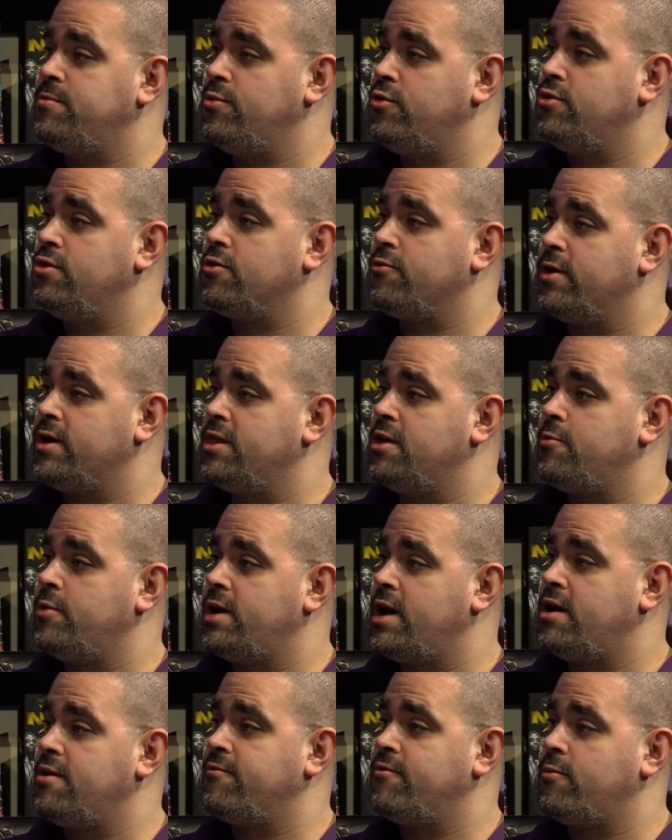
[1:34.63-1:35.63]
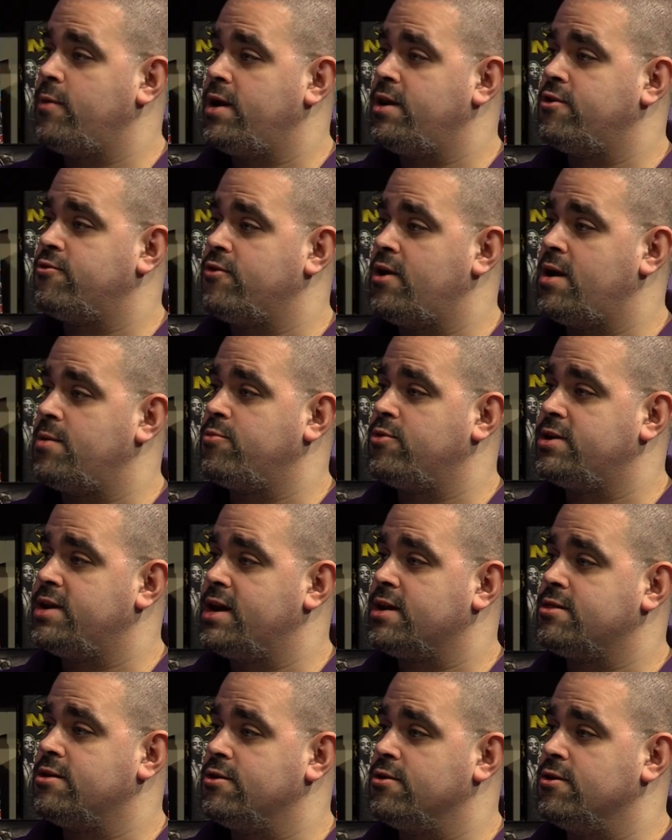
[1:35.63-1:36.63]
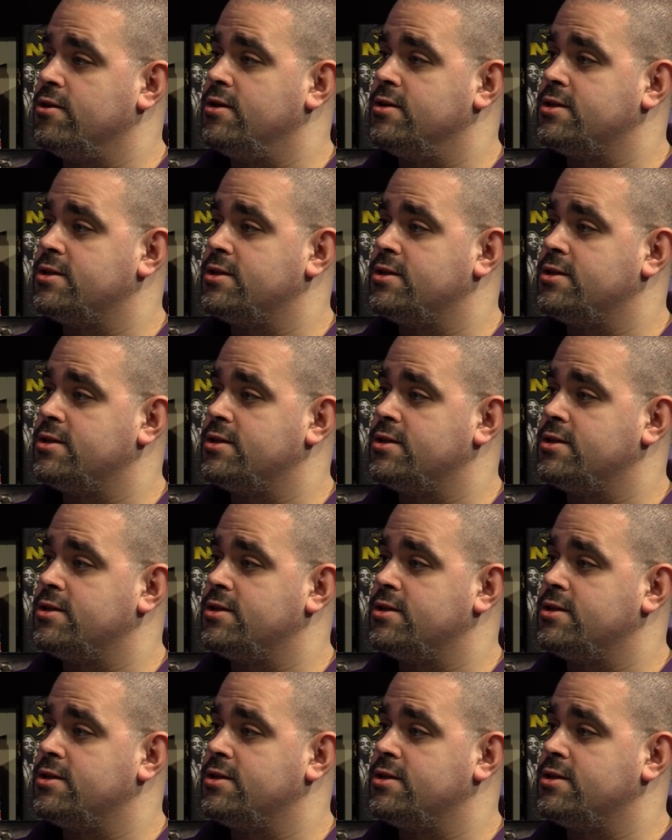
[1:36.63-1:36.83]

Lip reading: Moolah really went out of her way to try and protect the girls?